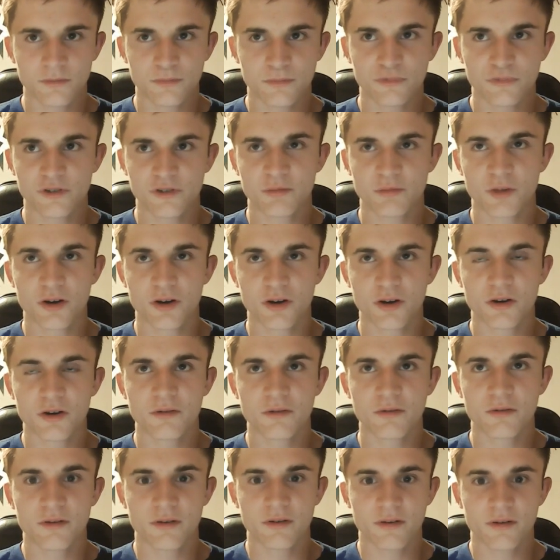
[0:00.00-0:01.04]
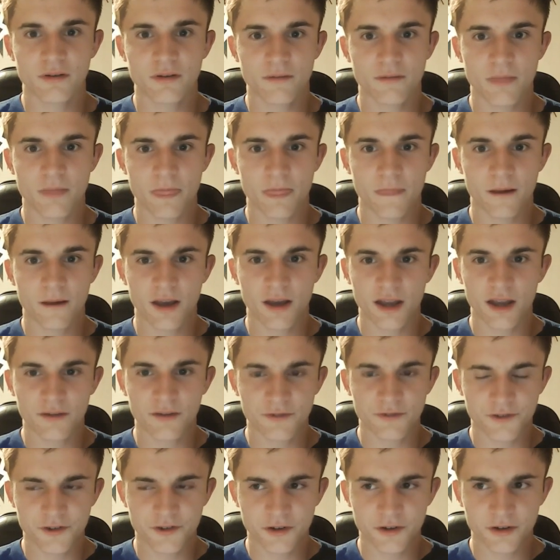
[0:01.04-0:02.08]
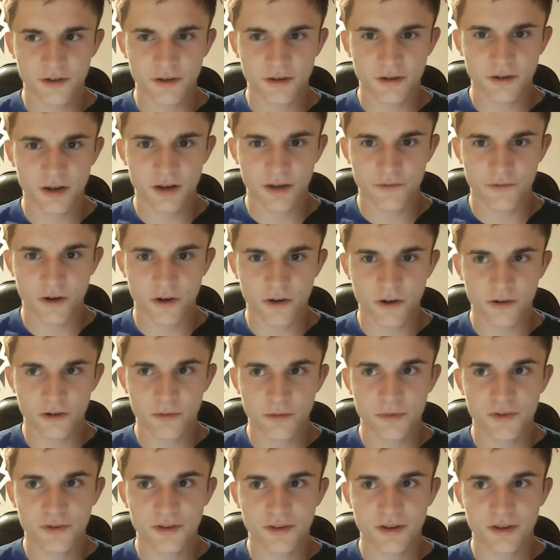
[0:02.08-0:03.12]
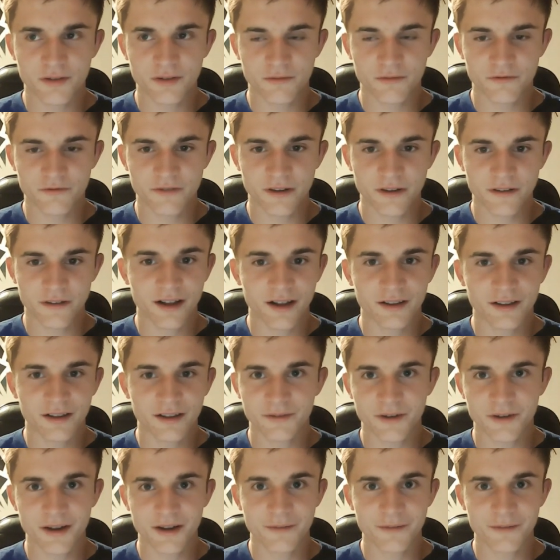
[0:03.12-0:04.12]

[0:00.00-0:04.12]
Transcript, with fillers: Tomorrow, I have certain I have a hundred percent fatality rate.